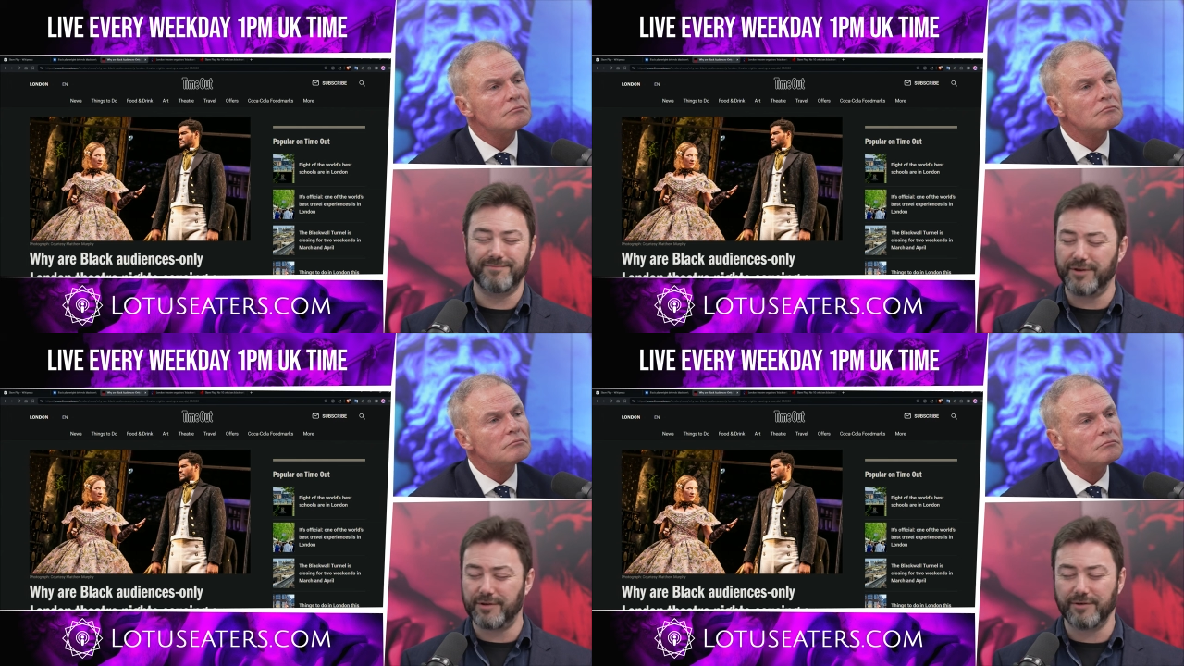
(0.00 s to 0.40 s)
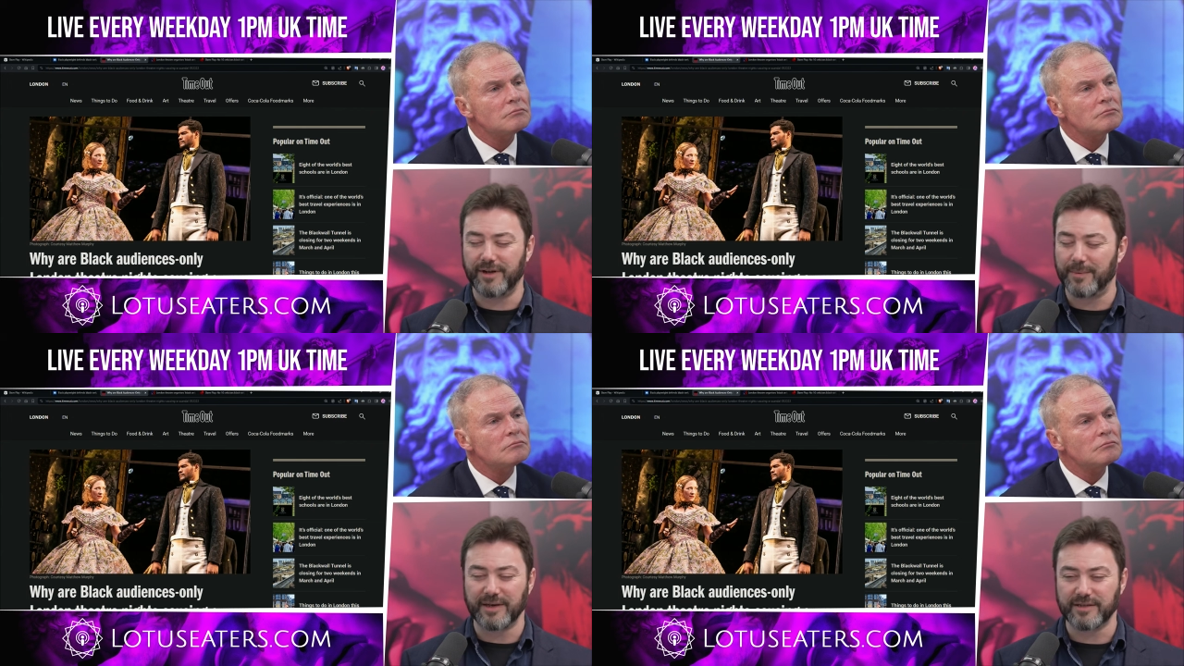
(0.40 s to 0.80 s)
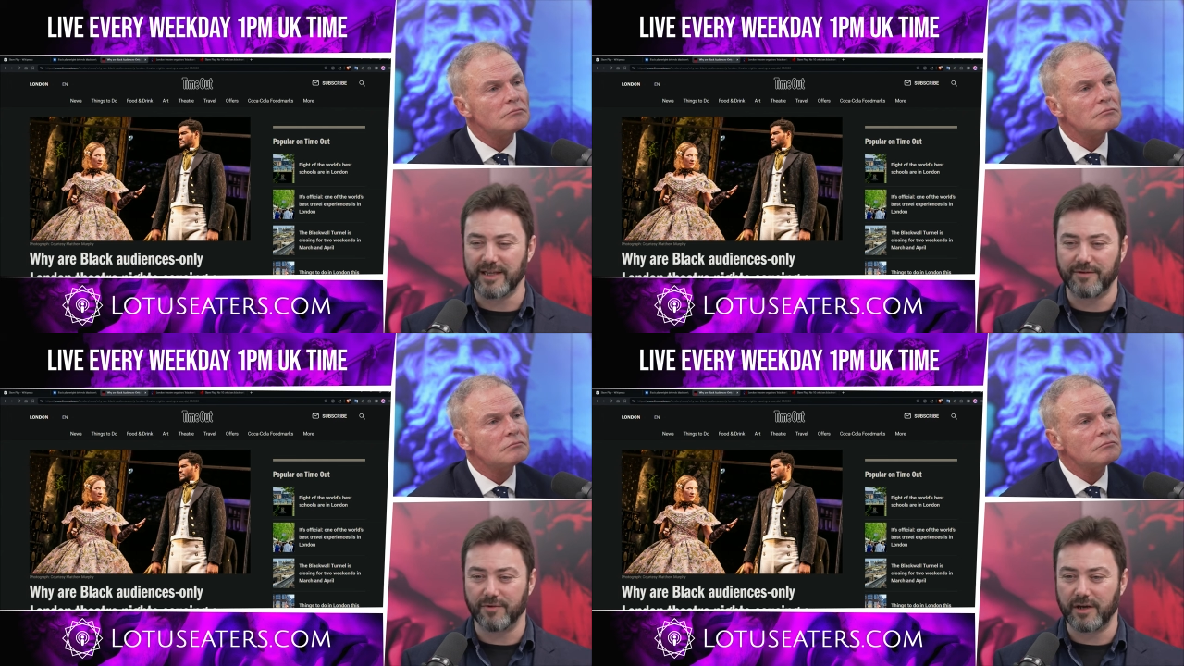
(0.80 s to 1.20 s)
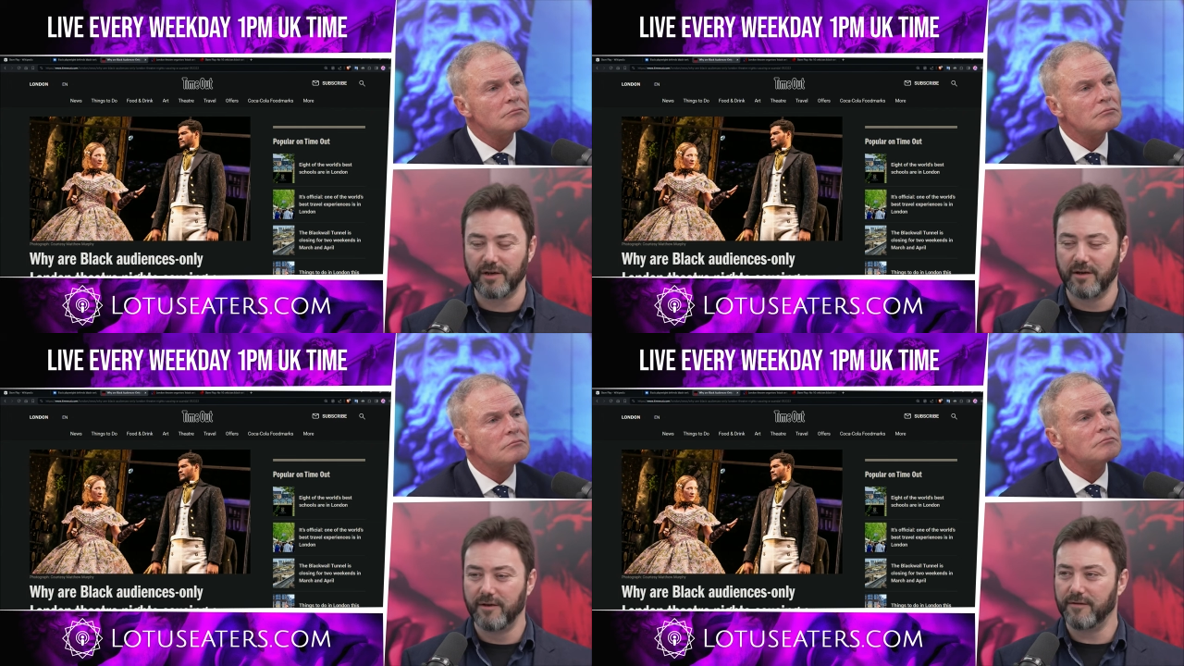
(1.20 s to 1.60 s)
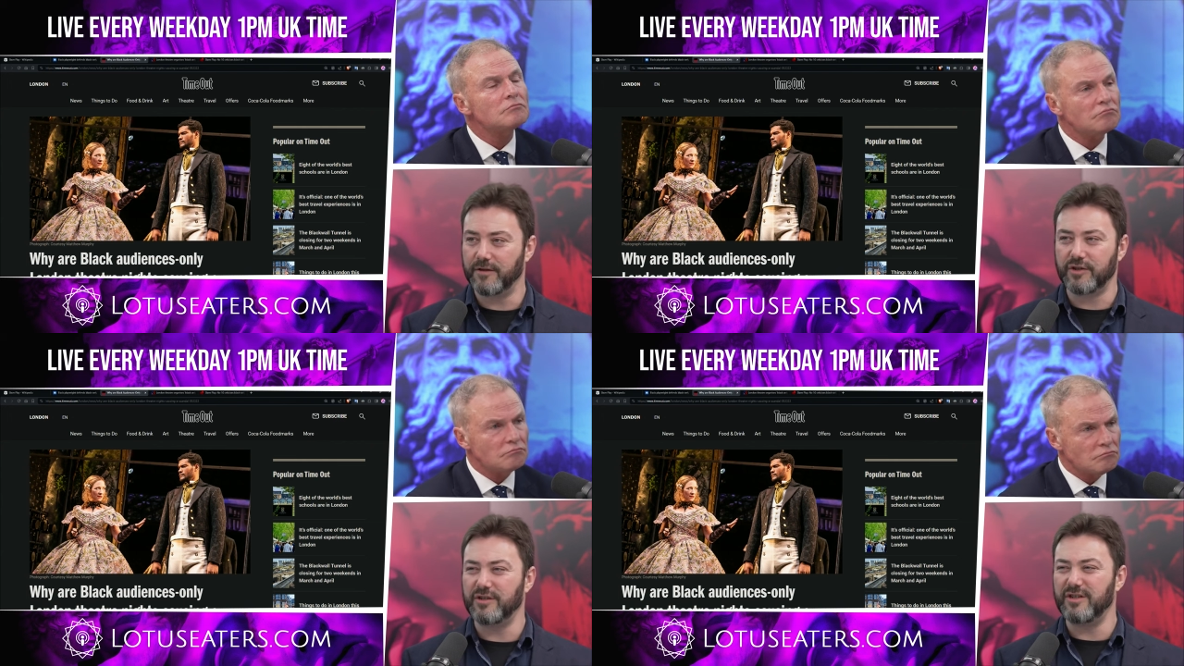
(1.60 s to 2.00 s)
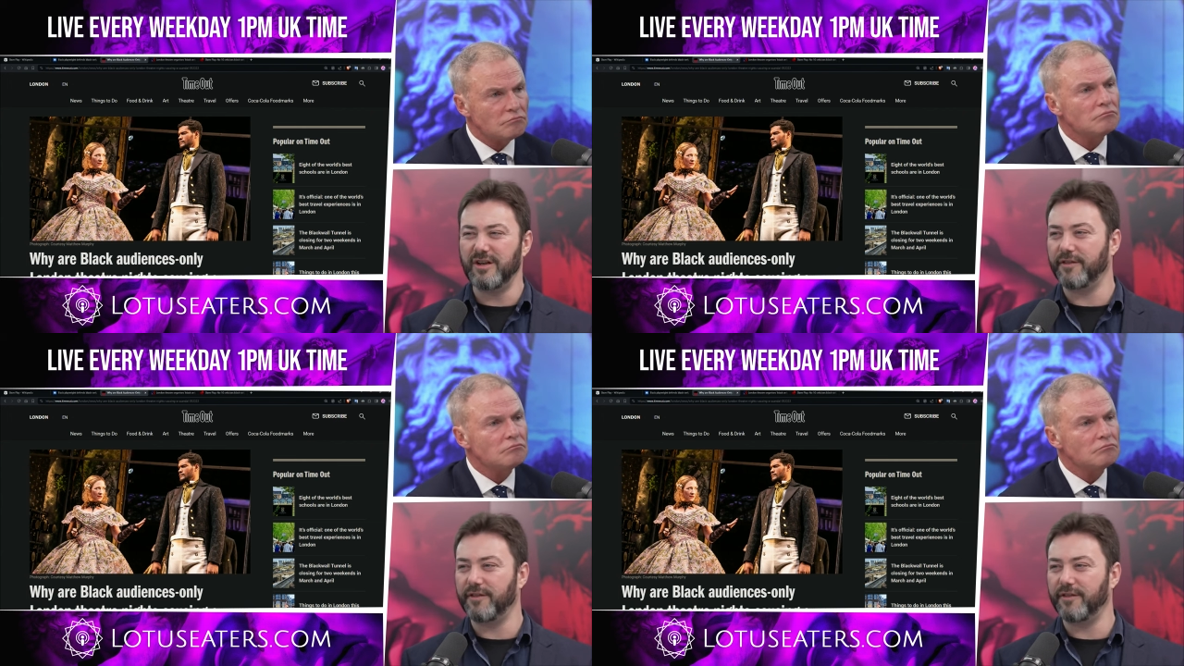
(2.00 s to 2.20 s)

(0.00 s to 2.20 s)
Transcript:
Speaker 1: purely about slavery. There's just mm, mm,